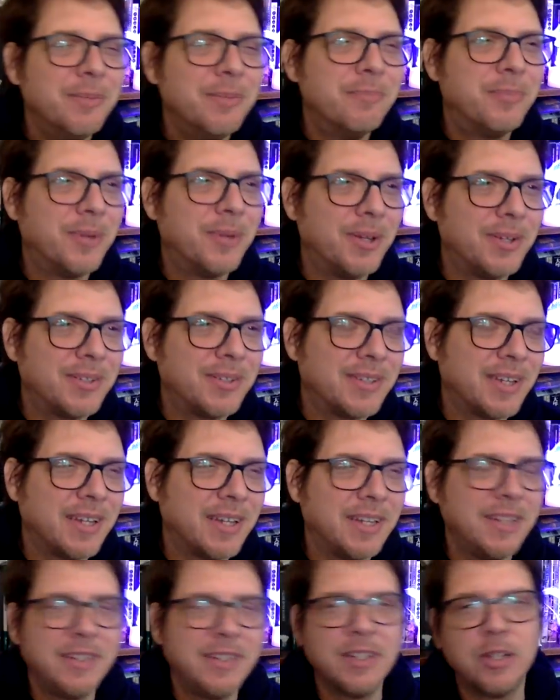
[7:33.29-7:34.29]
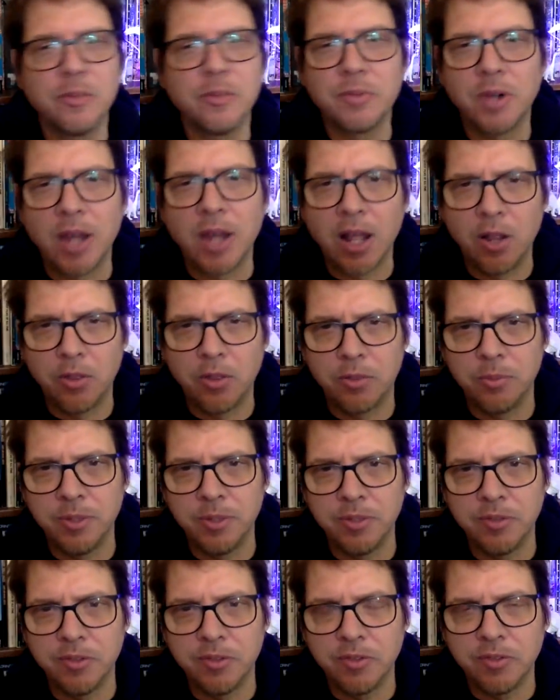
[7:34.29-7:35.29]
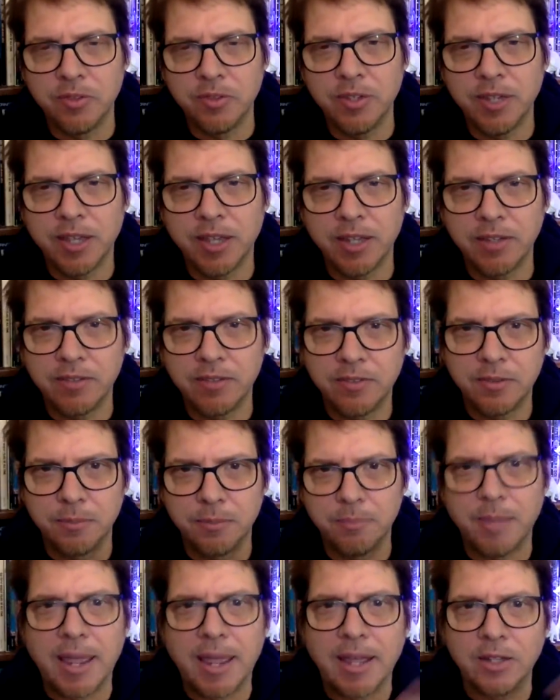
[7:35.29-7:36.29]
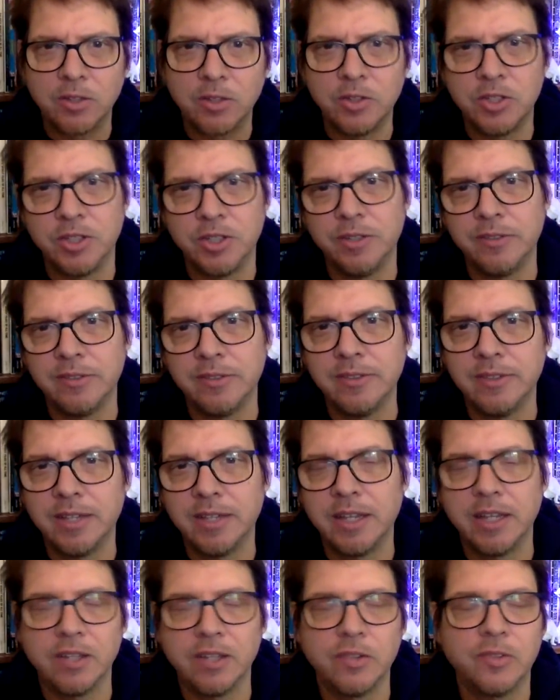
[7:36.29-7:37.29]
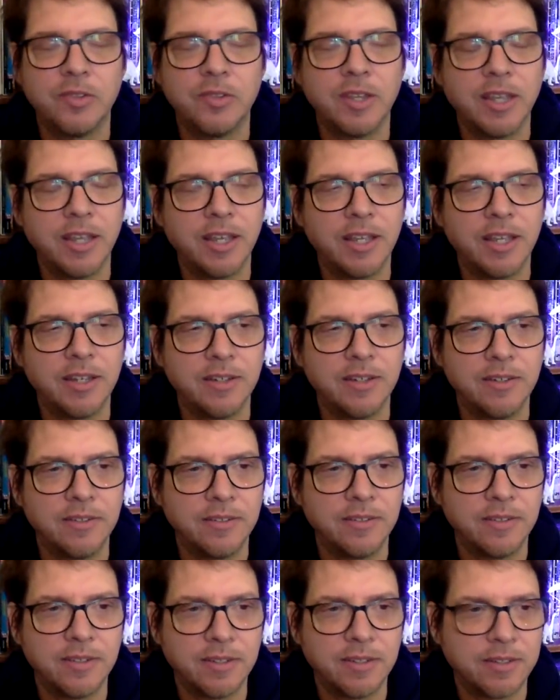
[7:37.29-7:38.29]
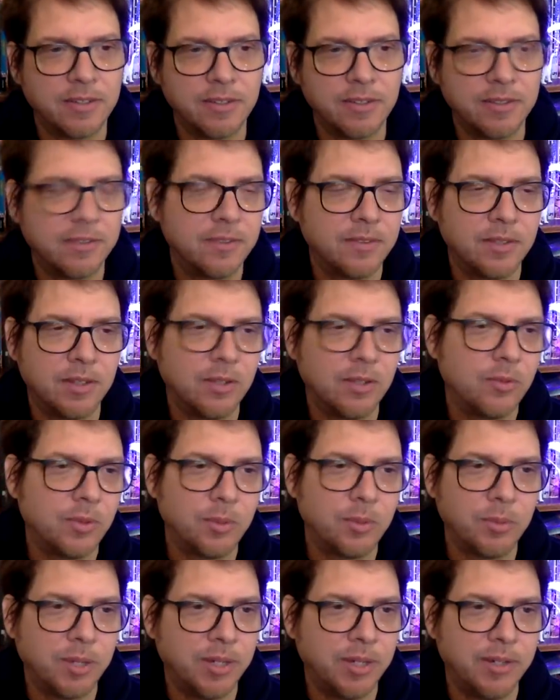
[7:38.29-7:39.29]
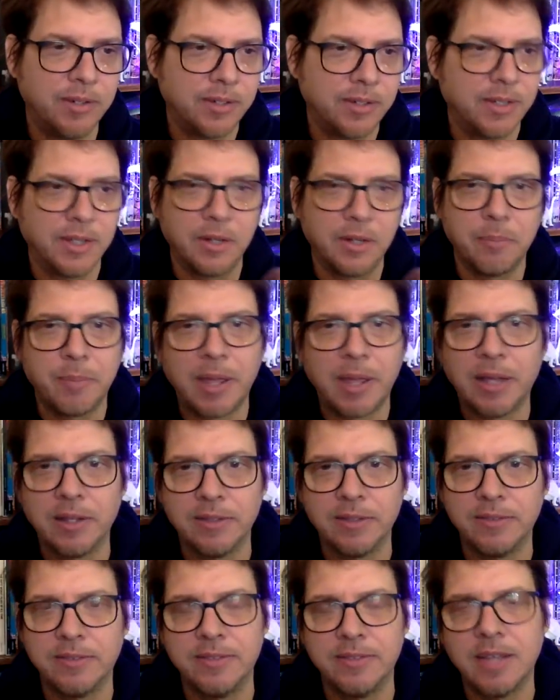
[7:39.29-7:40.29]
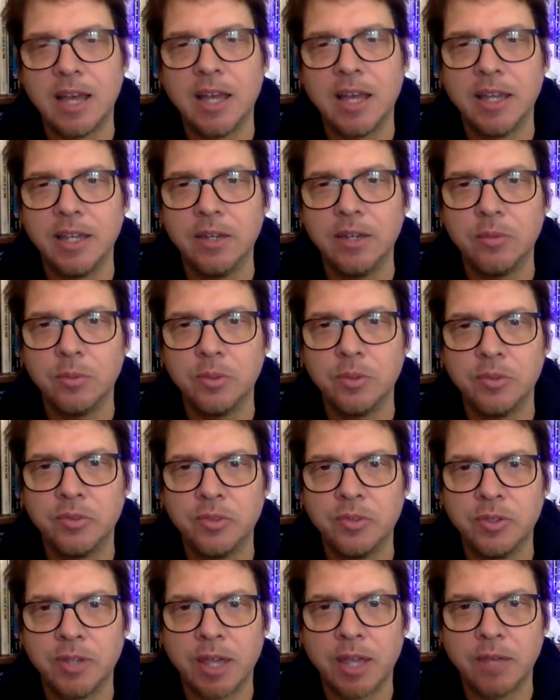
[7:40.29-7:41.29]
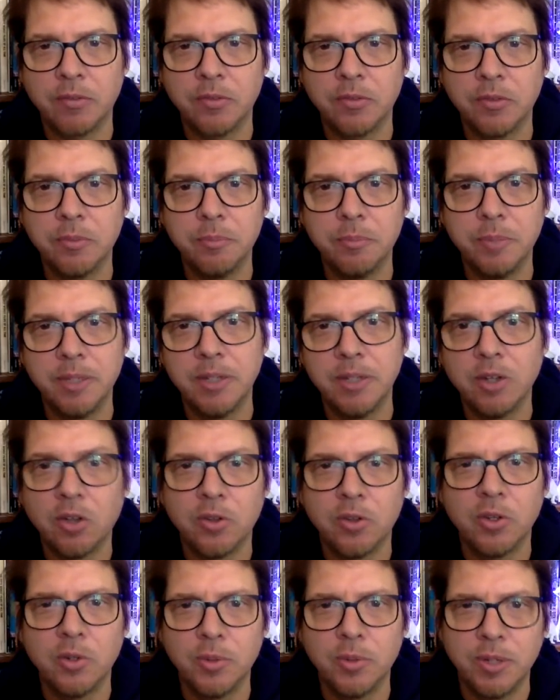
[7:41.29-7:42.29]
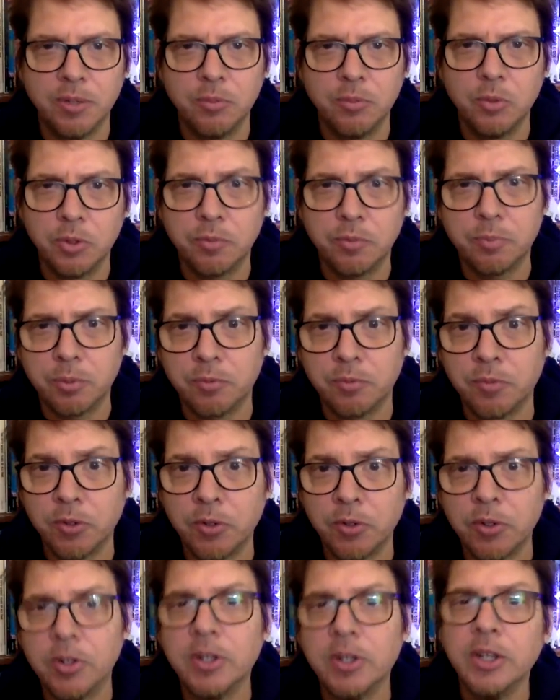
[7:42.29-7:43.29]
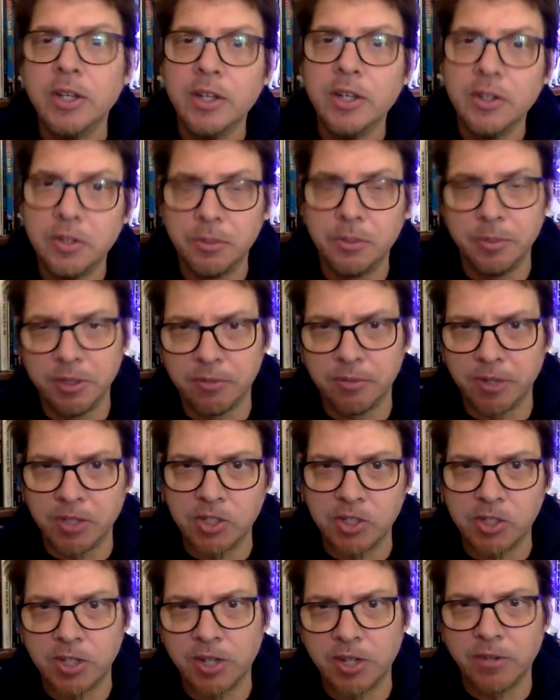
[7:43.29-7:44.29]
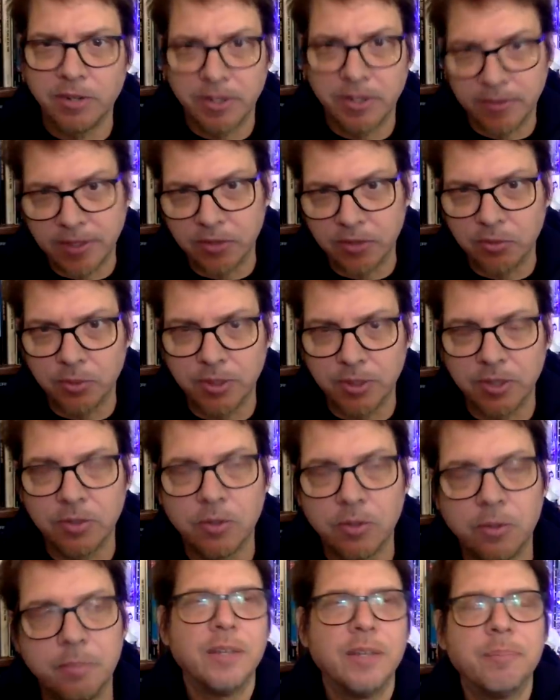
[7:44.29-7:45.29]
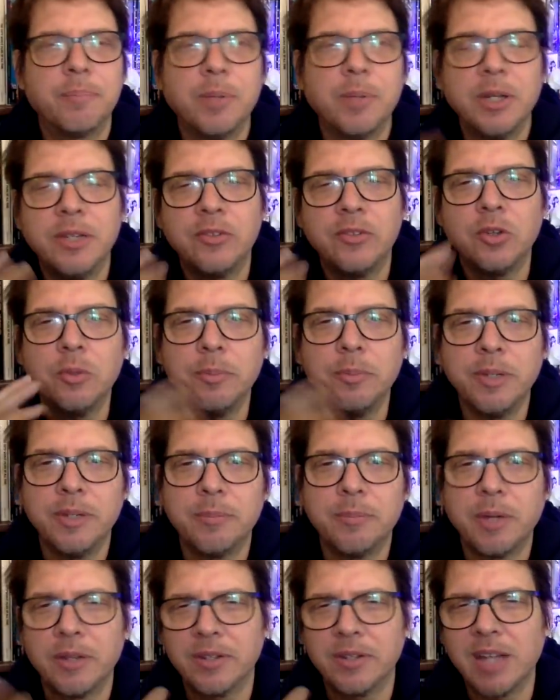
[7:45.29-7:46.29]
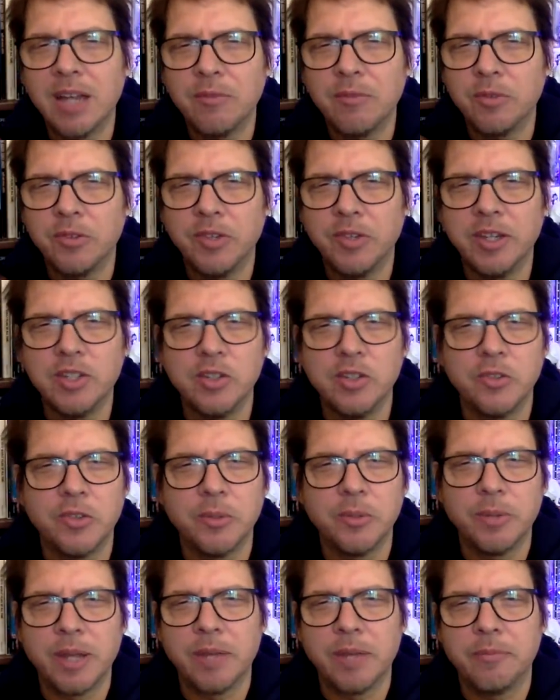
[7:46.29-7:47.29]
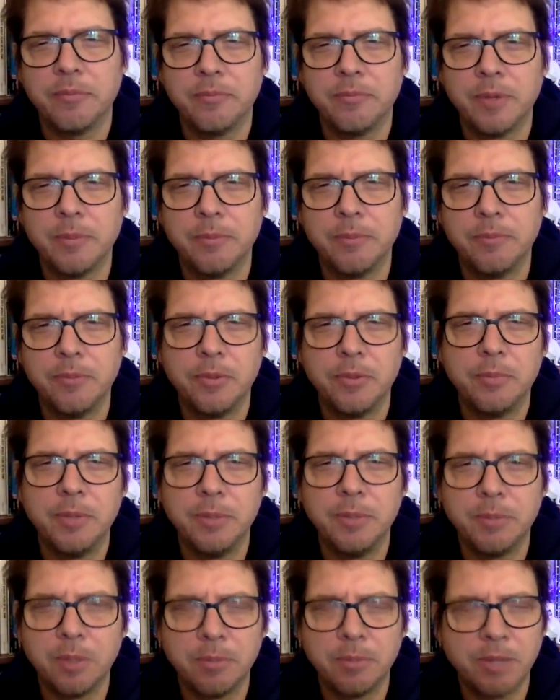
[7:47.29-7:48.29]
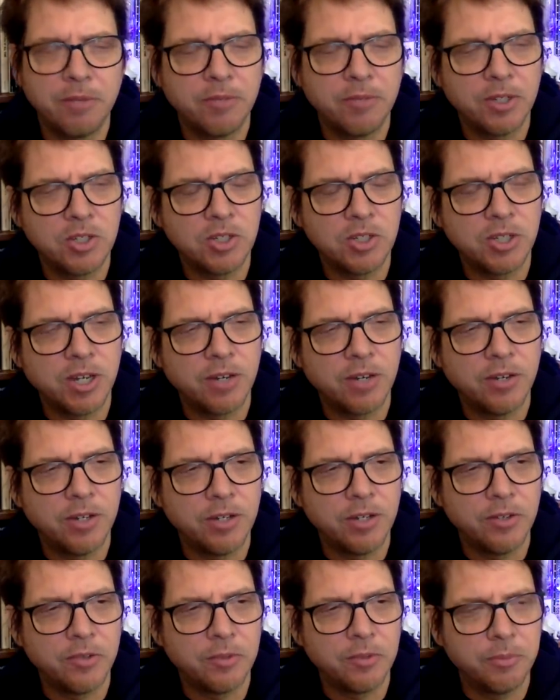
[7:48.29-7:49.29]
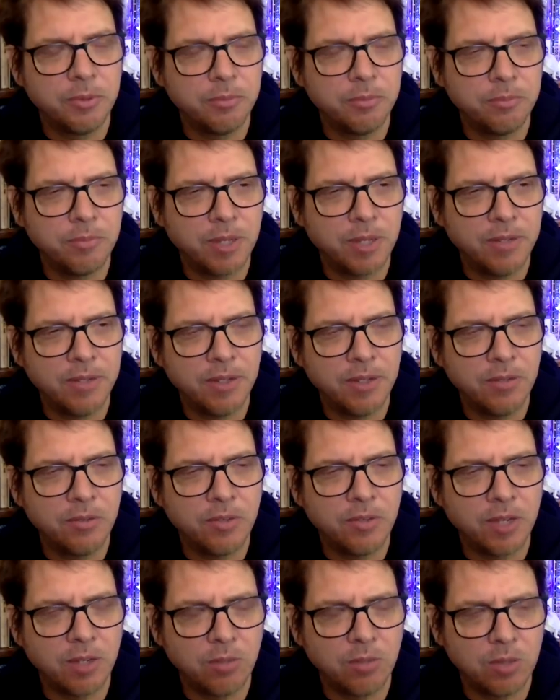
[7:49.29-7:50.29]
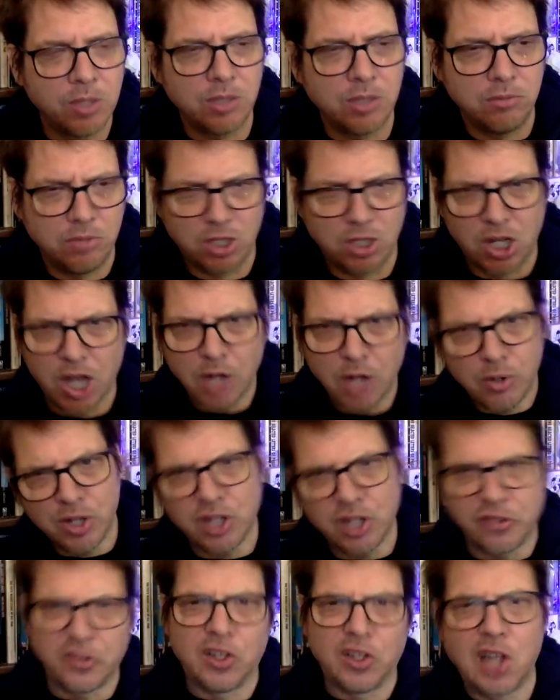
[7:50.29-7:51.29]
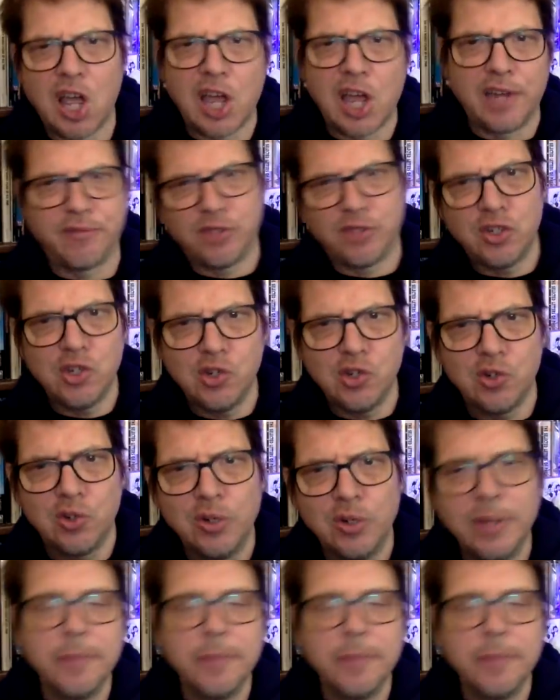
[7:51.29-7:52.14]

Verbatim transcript: But uh, he did it for health reasons. He had some allergies and things, and uh, the only way he could get a balanced diet was to have some meat, although he would have preferred to be a vegetarian. That's what he told me. But he told me about conversations he would have uh, with people about vegetarianism, and, and they'd say, well, a carrot is alive too.